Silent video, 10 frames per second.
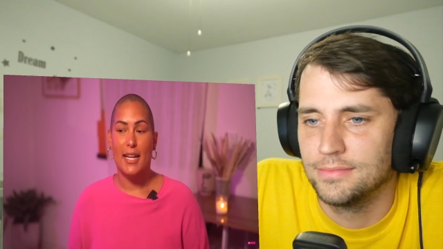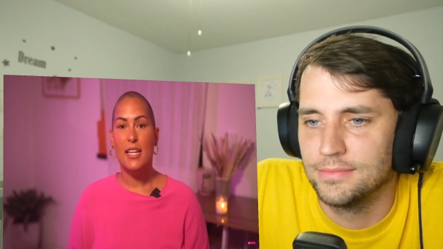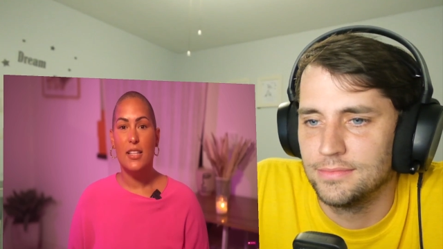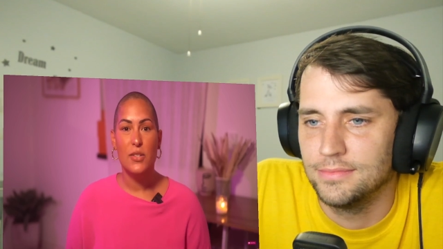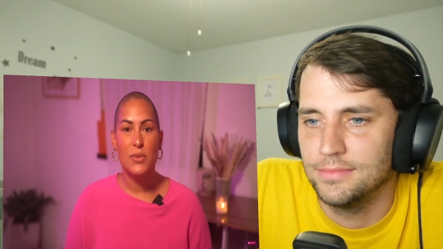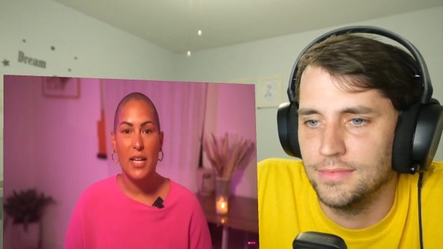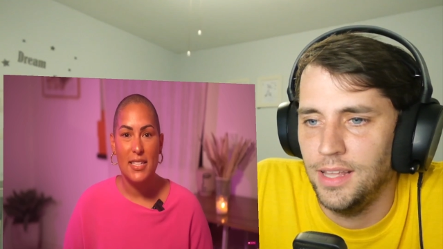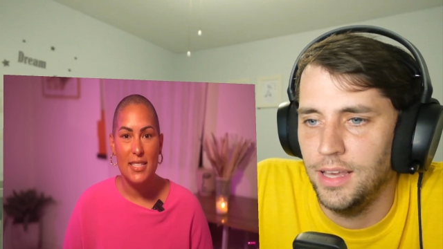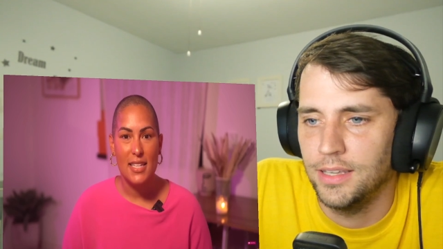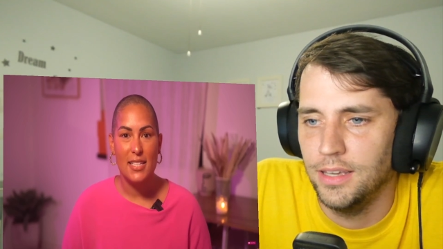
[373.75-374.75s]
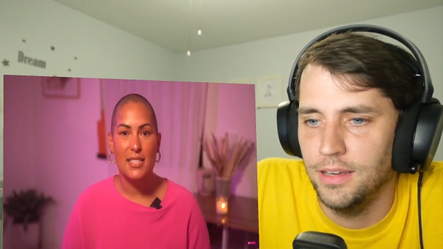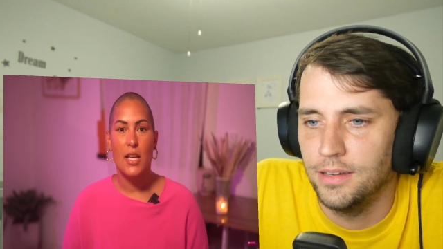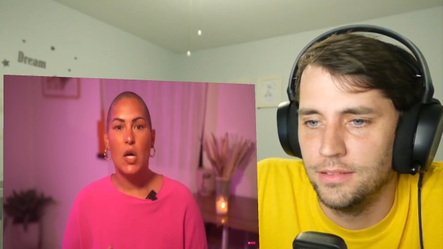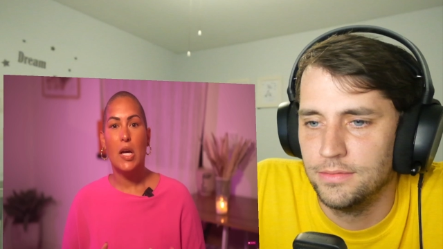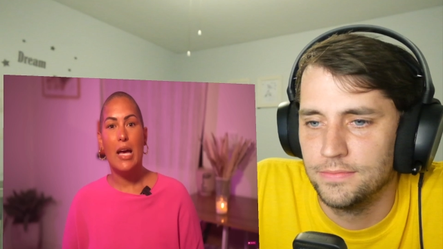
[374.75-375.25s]
Speaker 1: And in the Heck, United States, yeah
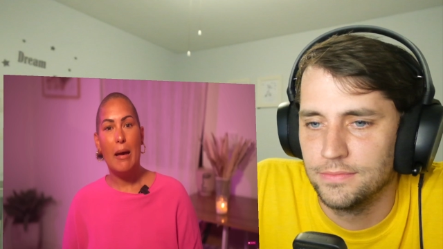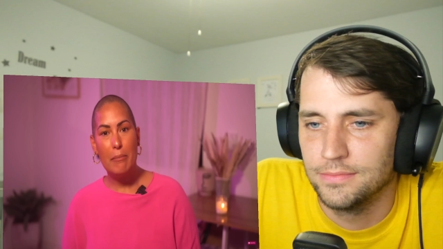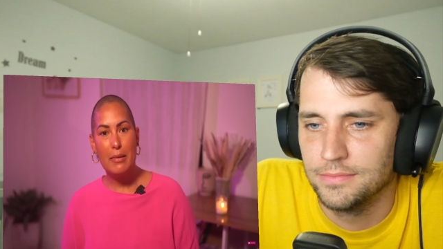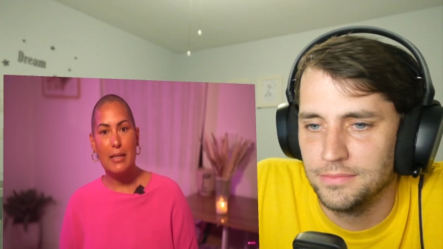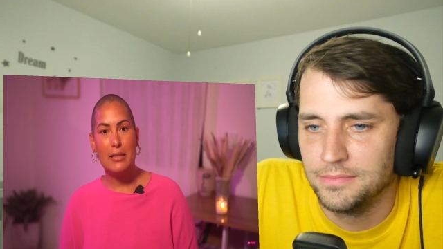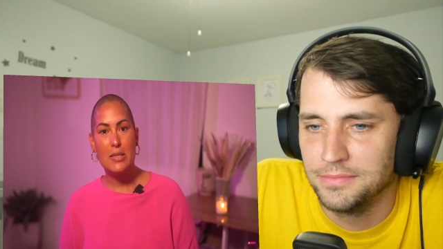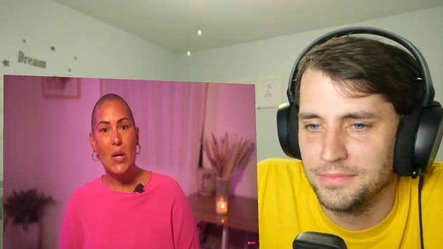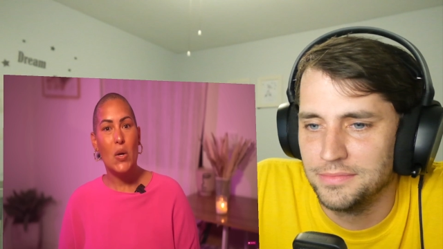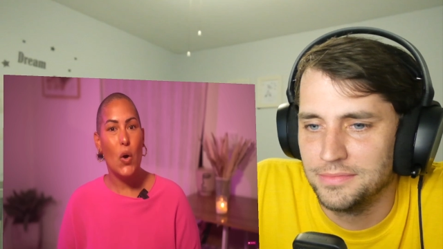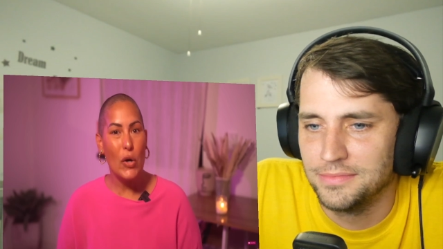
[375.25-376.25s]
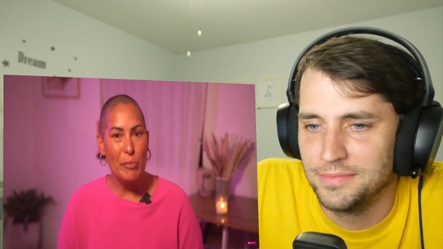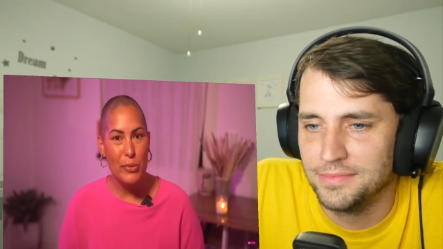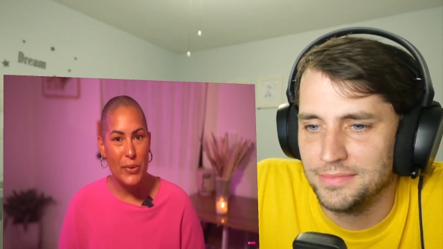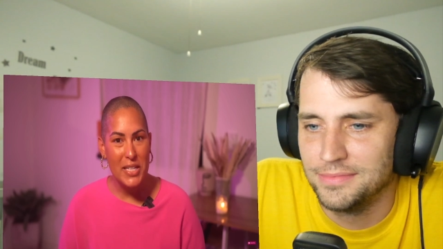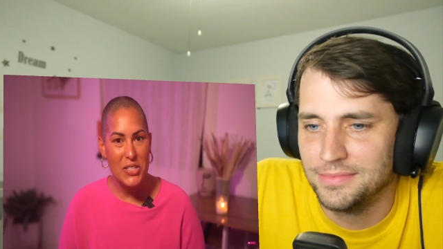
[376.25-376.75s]
companies,
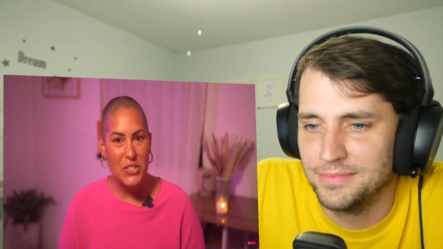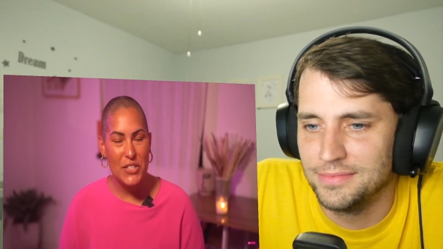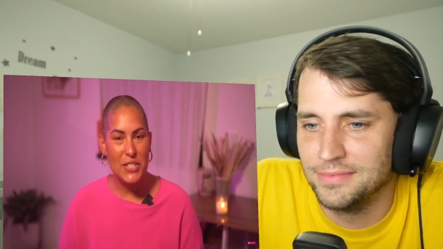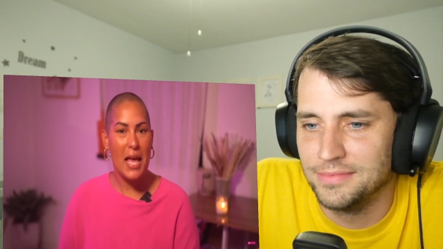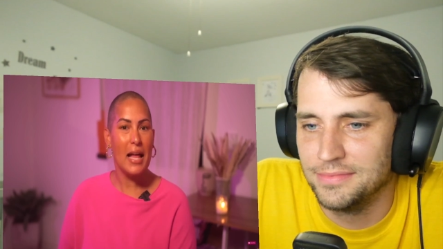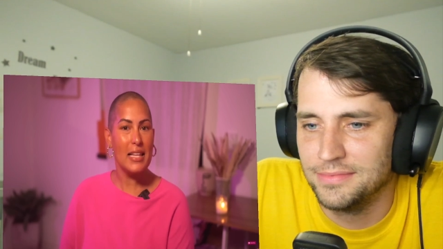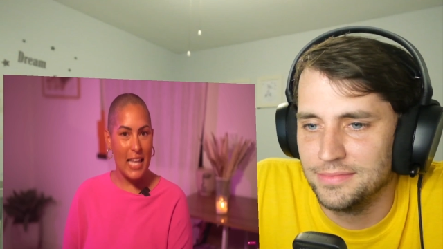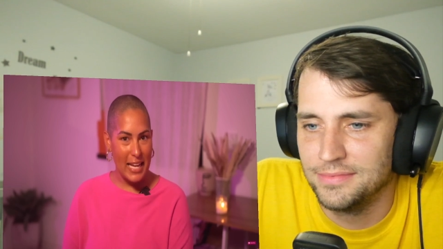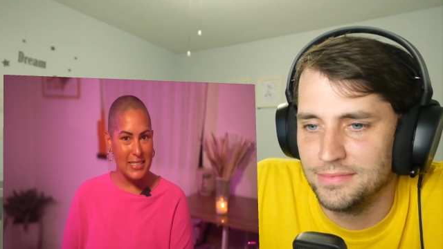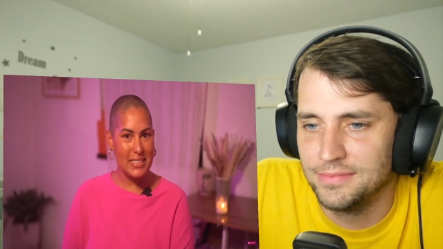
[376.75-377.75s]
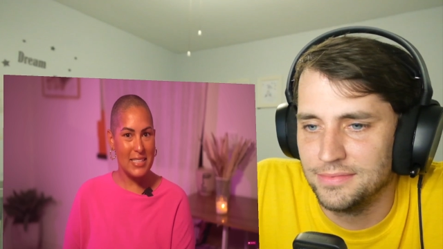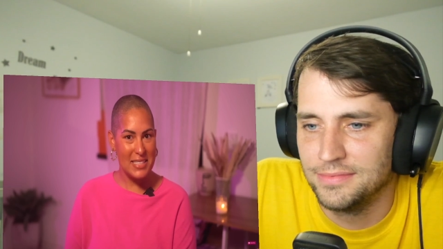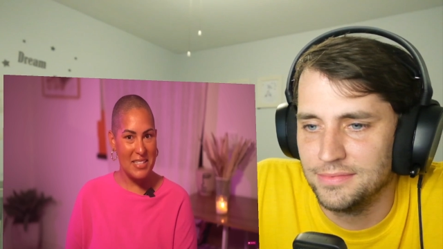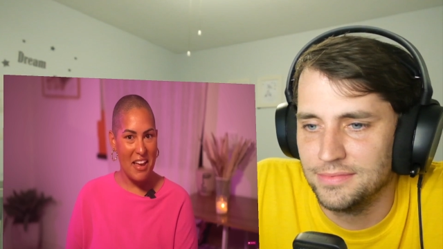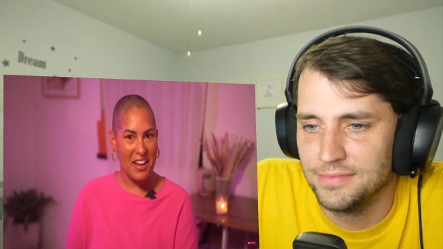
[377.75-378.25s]
corporations like to
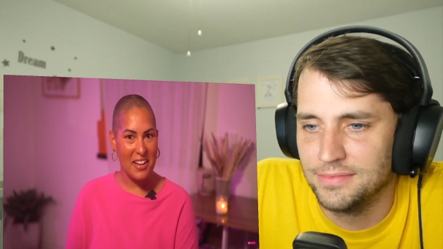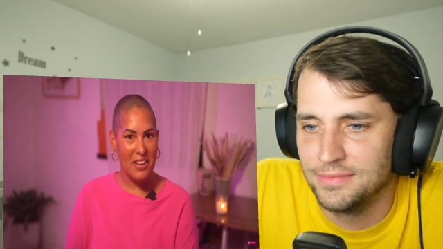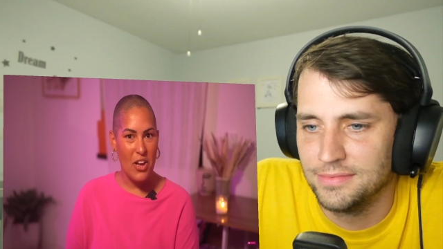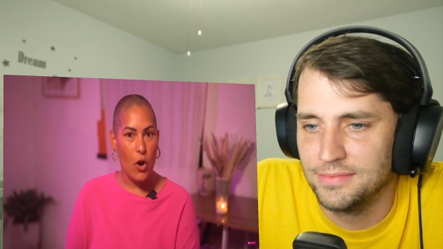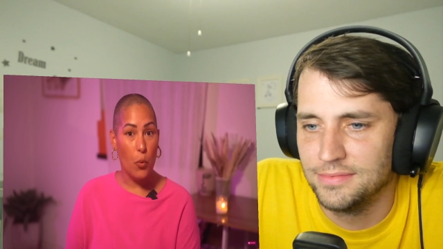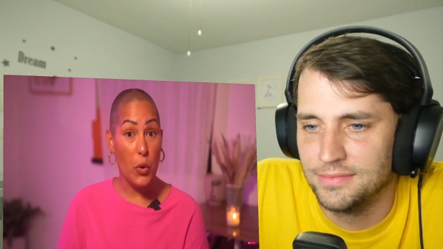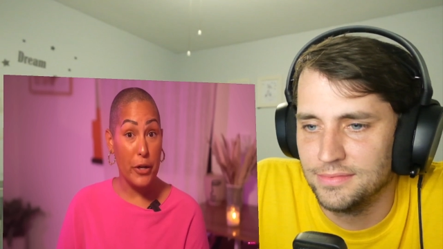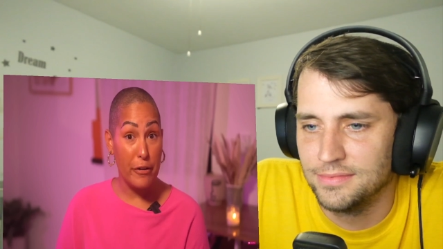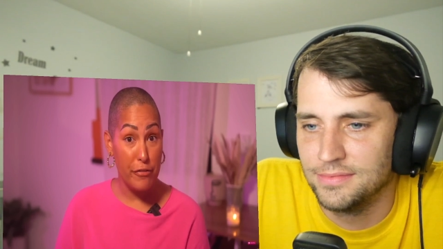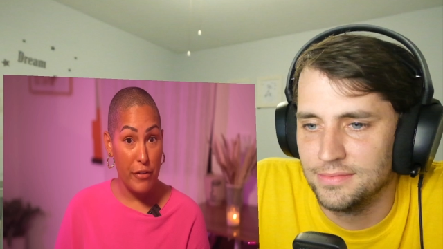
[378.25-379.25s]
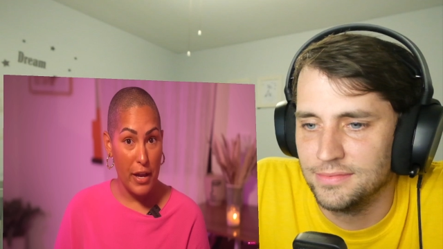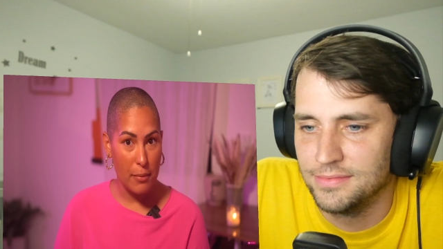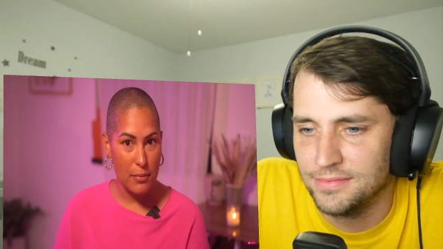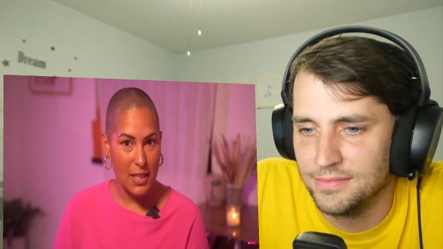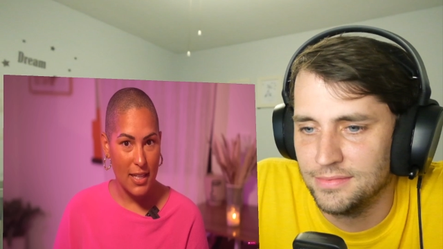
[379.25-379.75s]
say, we're a
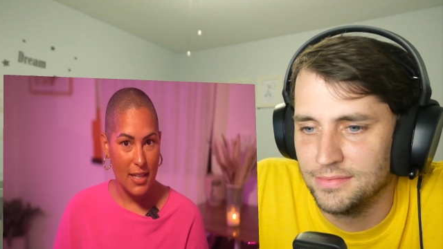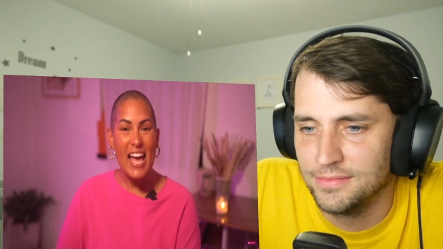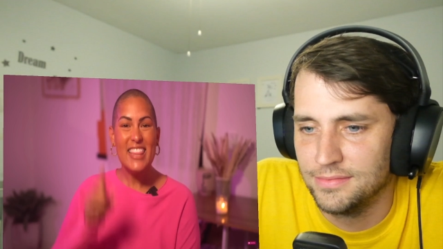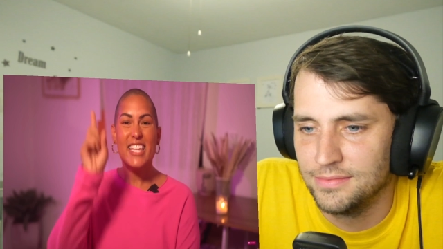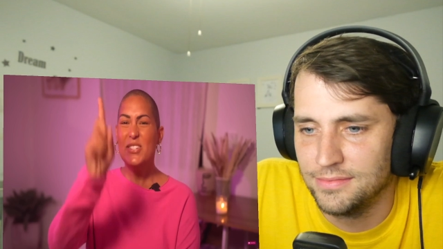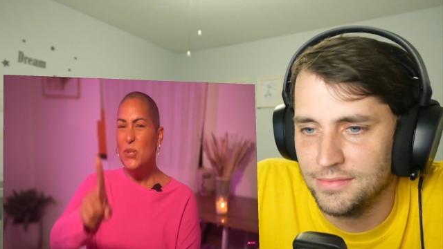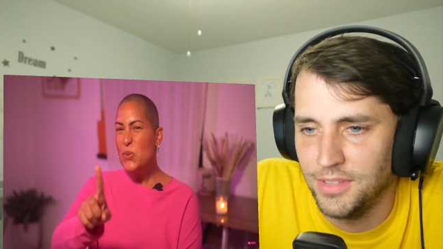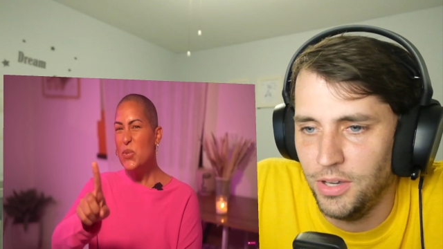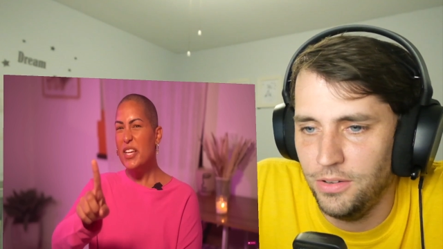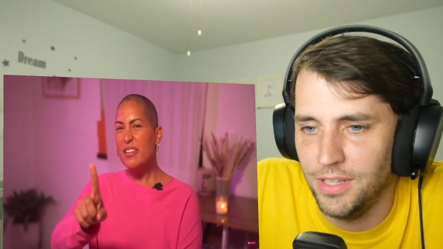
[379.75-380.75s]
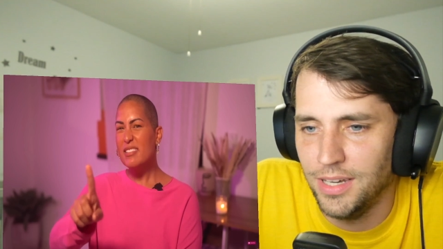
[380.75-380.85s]
family. And they do oh, this